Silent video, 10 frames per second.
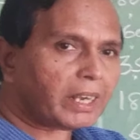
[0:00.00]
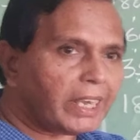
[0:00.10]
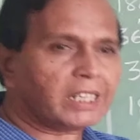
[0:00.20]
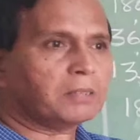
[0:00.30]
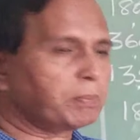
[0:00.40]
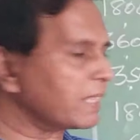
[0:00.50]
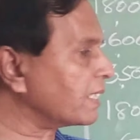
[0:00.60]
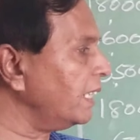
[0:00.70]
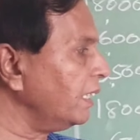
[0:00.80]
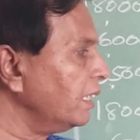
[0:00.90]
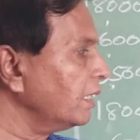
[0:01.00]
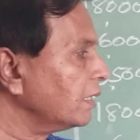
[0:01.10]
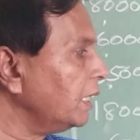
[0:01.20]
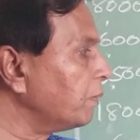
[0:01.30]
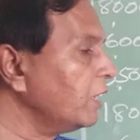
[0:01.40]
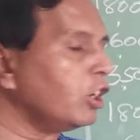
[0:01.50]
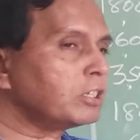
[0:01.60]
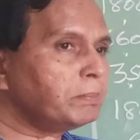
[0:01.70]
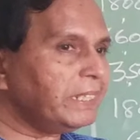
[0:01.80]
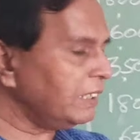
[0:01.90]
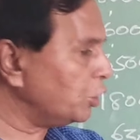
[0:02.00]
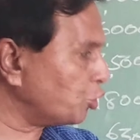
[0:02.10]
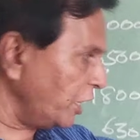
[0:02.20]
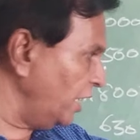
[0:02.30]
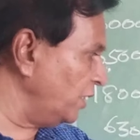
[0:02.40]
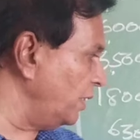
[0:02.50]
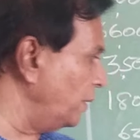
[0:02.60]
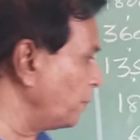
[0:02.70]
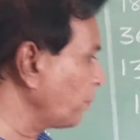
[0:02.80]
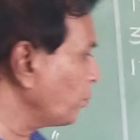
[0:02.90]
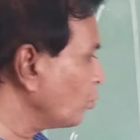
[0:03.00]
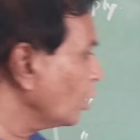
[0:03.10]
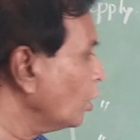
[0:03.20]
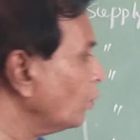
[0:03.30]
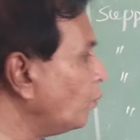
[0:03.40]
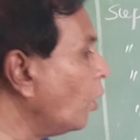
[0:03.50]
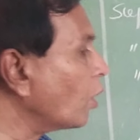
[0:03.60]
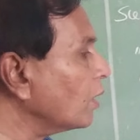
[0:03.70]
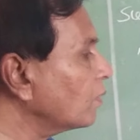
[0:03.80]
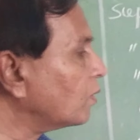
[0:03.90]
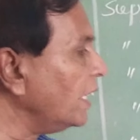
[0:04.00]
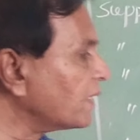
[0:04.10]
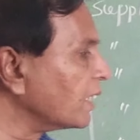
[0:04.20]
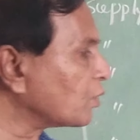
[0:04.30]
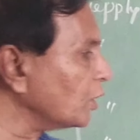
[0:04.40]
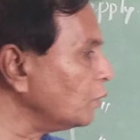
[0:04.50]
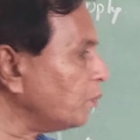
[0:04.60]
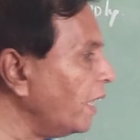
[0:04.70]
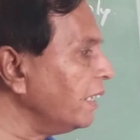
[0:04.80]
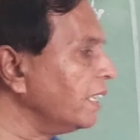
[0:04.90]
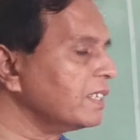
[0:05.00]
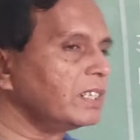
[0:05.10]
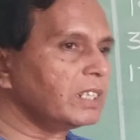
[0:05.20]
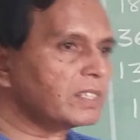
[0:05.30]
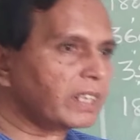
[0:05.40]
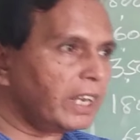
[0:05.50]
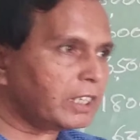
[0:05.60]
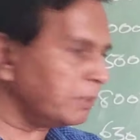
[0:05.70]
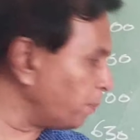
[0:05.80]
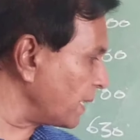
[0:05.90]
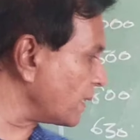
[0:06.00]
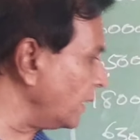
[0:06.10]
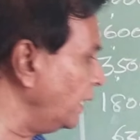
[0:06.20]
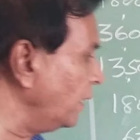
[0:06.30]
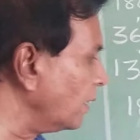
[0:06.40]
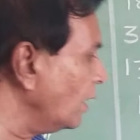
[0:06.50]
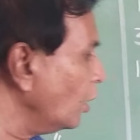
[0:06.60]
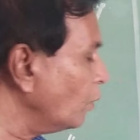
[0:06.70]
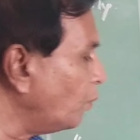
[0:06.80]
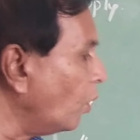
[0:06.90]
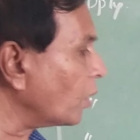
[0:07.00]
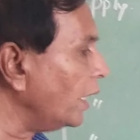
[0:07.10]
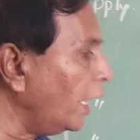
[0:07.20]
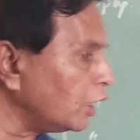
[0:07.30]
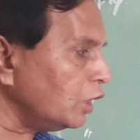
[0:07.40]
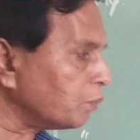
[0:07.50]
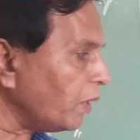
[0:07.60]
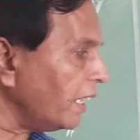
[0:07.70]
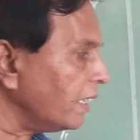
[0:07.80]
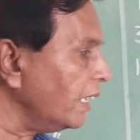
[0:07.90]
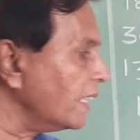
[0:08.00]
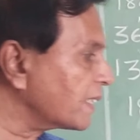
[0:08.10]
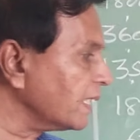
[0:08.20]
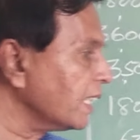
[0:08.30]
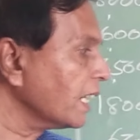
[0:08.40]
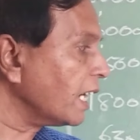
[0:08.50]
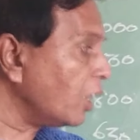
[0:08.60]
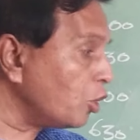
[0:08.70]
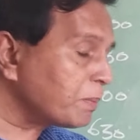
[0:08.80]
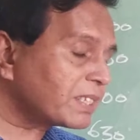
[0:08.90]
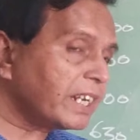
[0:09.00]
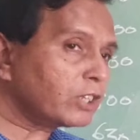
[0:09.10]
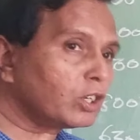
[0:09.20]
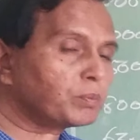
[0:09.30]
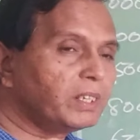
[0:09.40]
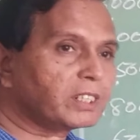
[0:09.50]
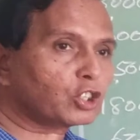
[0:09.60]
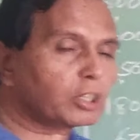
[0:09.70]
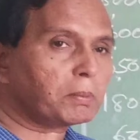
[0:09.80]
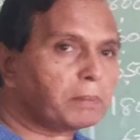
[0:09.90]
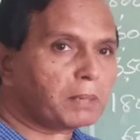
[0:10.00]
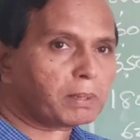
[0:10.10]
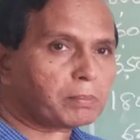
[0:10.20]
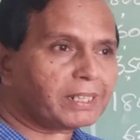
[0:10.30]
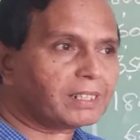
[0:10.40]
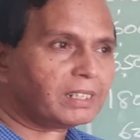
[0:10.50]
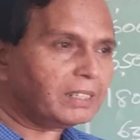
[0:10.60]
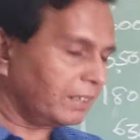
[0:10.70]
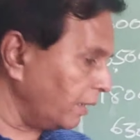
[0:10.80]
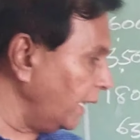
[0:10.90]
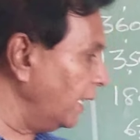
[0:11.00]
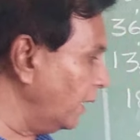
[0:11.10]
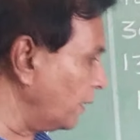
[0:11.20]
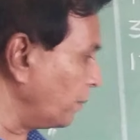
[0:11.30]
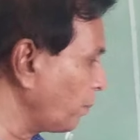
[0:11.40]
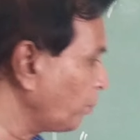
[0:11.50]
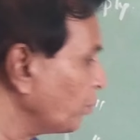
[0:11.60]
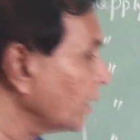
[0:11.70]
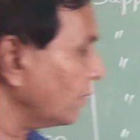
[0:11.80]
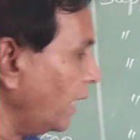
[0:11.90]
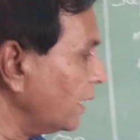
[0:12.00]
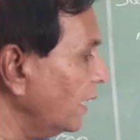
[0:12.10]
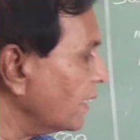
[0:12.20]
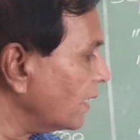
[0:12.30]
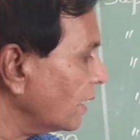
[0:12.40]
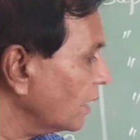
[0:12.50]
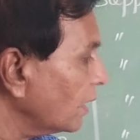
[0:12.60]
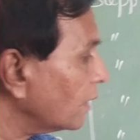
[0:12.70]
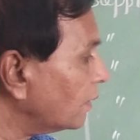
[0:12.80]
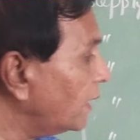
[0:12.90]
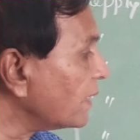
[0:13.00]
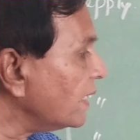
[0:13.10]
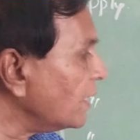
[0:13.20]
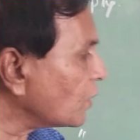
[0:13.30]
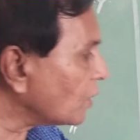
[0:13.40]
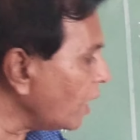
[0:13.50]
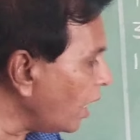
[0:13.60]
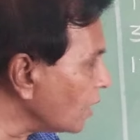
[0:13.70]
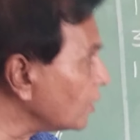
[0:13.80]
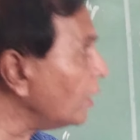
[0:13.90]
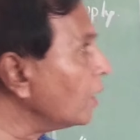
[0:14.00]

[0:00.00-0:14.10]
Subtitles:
18%. It will not be changed. For 365 days it is 18%. For 85 days, how much the rate of interest should be payable by the dealer? That is, this is charged